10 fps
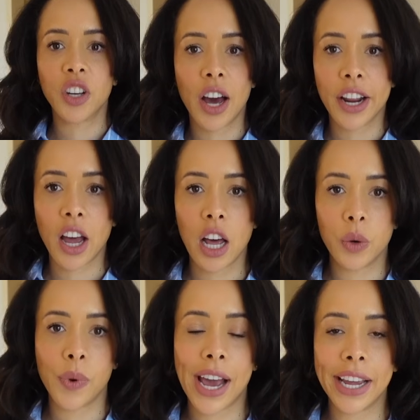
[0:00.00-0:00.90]
kind of
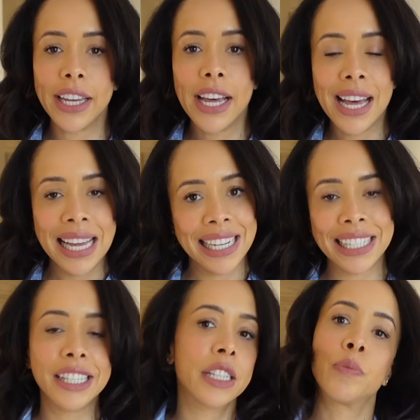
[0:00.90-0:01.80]
colourway. This
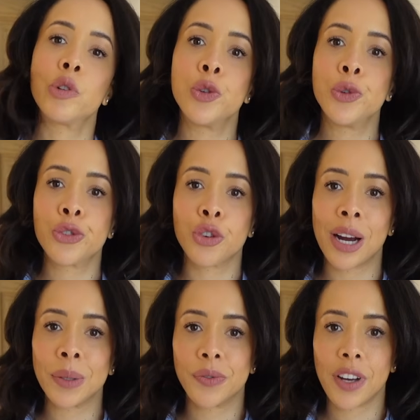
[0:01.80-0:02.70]
is the blue
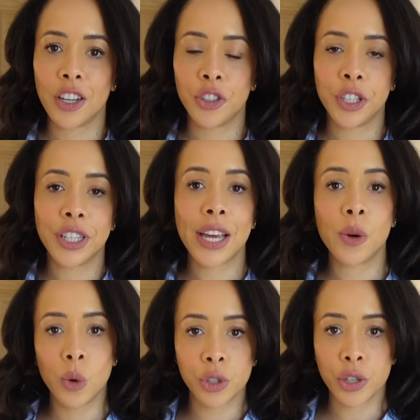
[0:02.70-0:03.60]
striped version. They
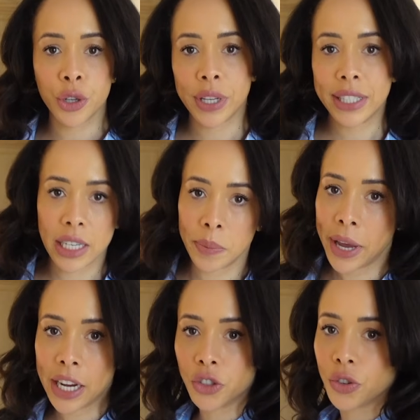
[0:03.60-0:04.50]
also do this in the
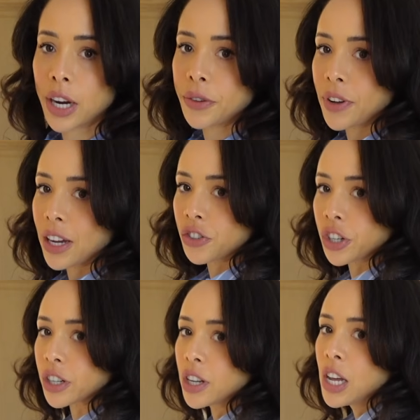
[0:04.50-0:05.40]
pink striped
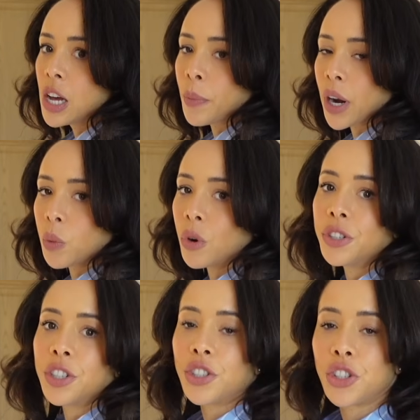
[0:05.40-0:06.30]
version. But I
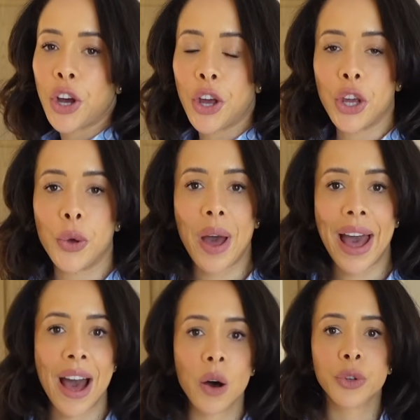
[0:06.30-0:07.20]
wanted to show you
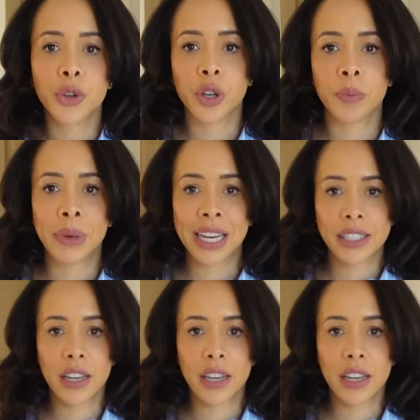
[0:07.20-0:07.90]
how you can mix